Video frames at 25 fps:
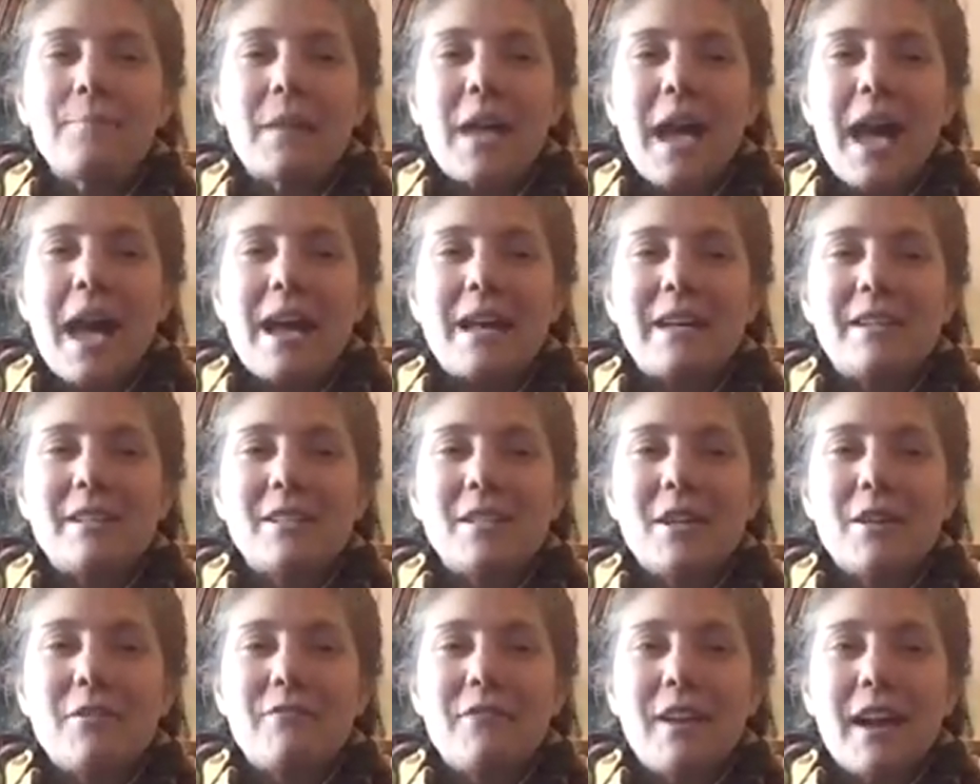
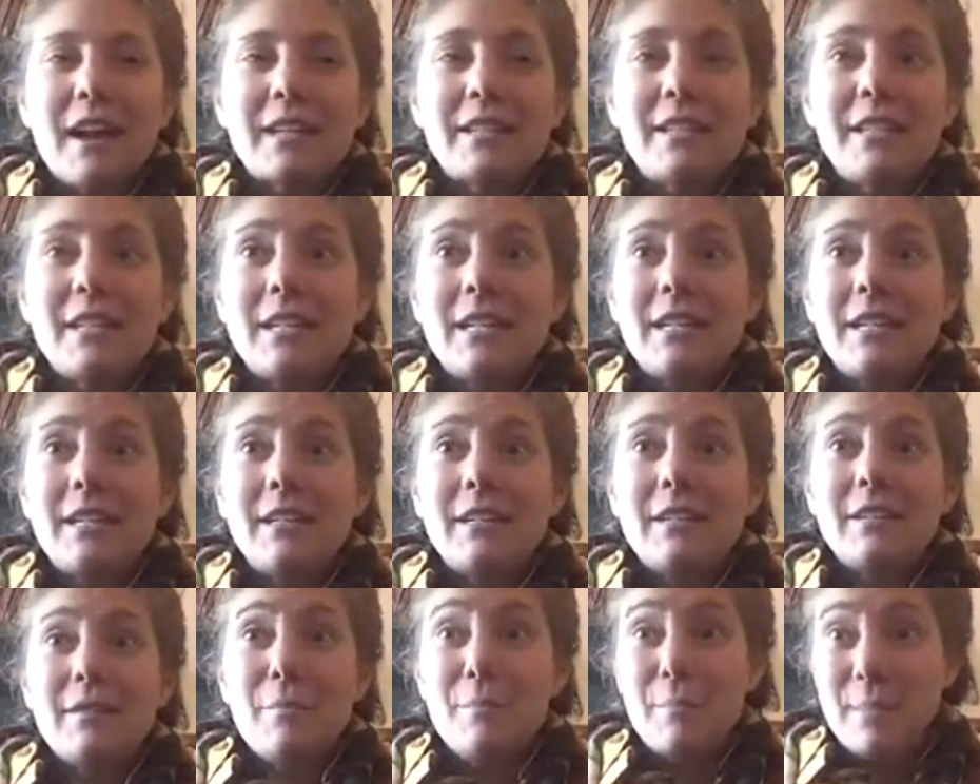has affected
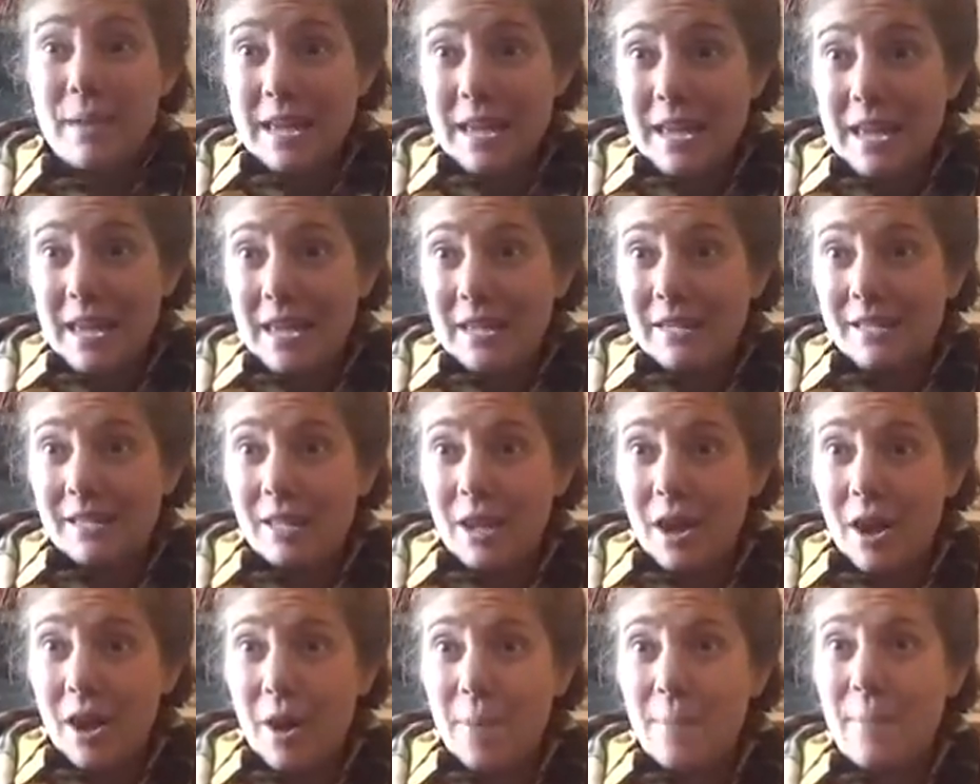me
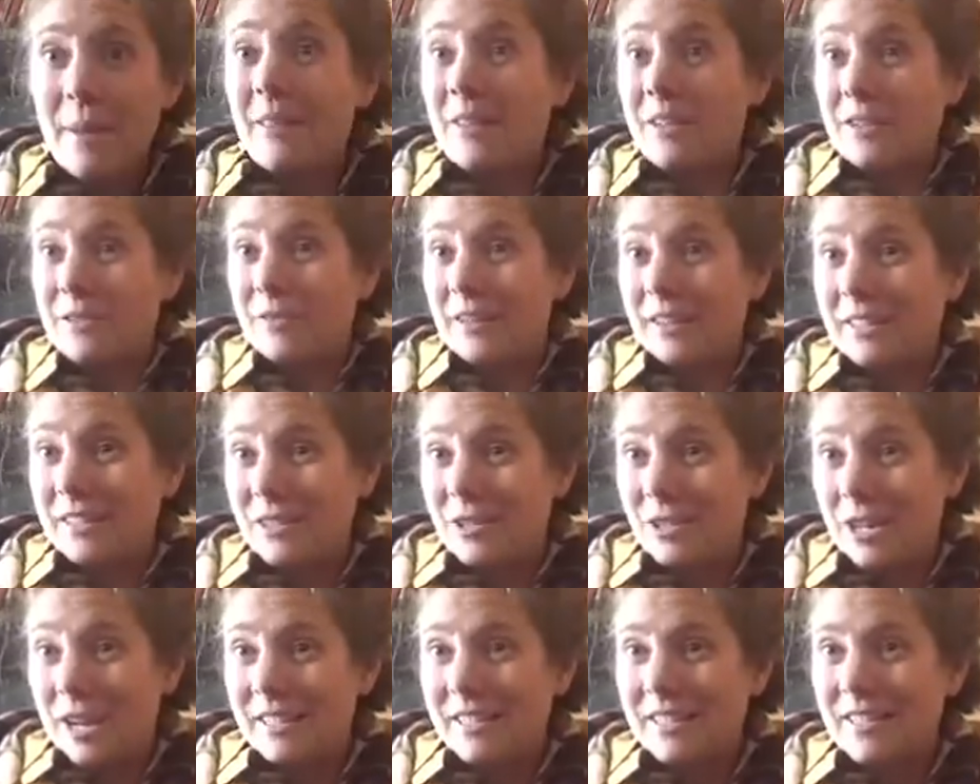some, and it's
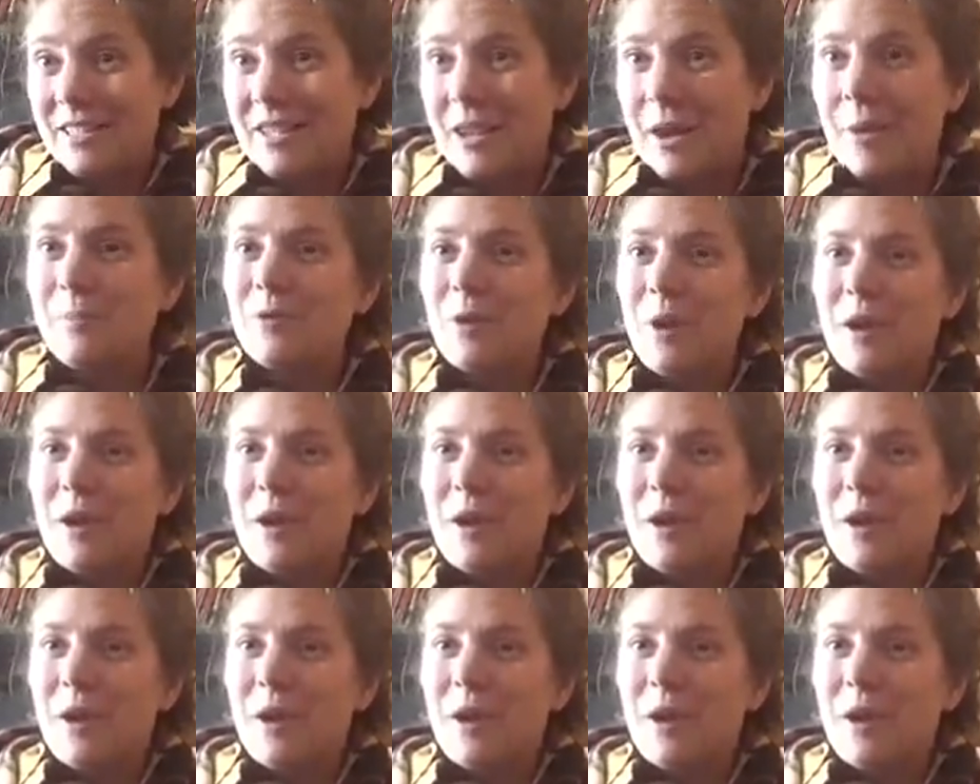affected Jason some.